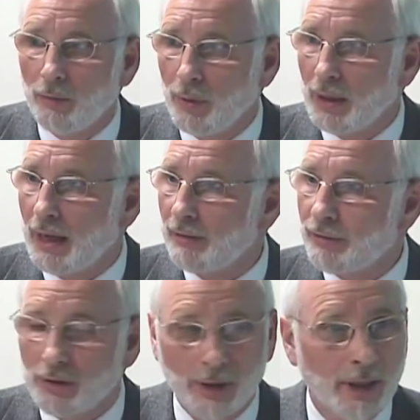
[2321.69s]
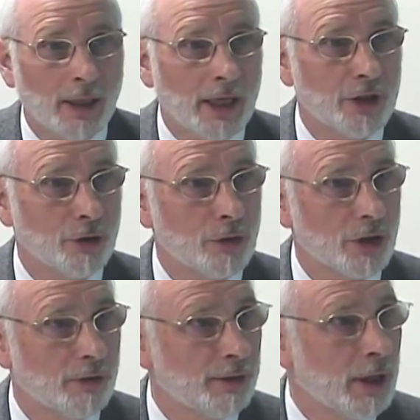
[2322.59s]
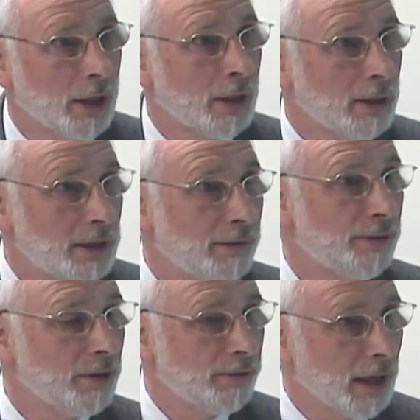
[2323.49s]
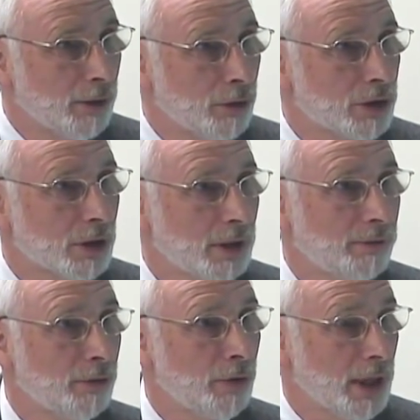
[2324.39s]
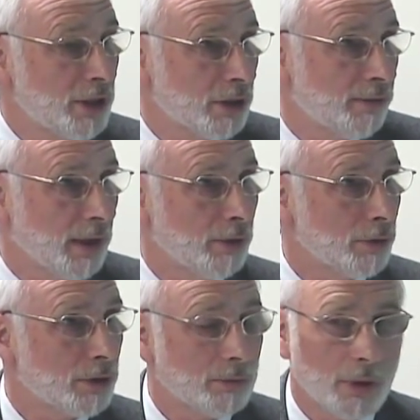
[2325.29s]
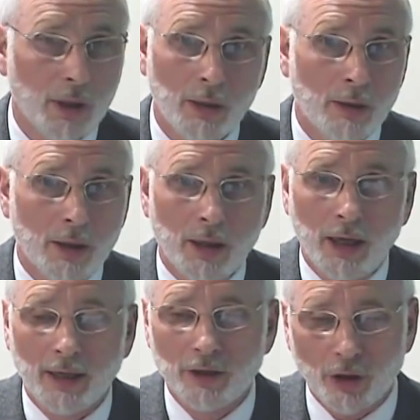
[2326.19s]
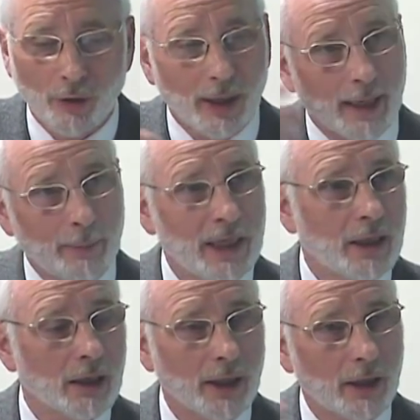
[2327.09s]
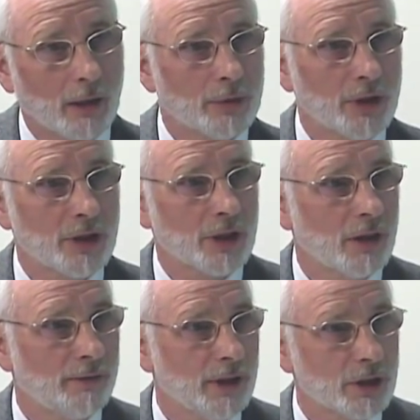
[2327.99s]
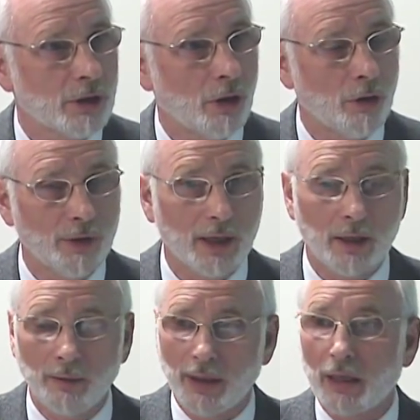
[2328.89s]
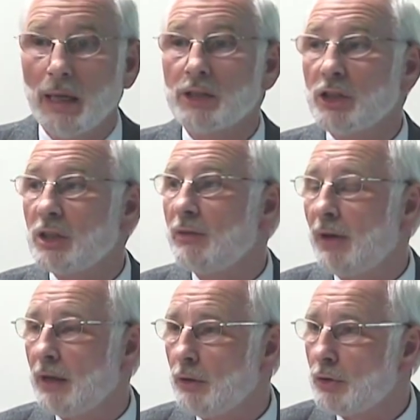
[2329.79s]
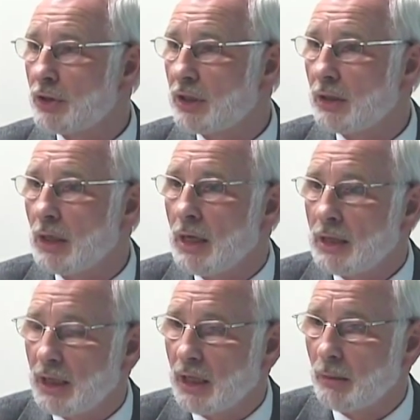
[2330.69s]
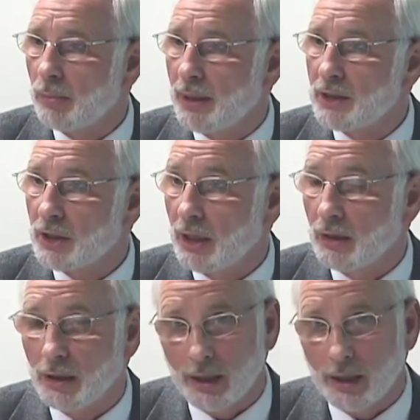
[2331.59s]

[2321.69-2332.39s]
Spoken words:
will have issues of different values, different religious values. And so immediately comes to the surface all the clashes in values that are taking place in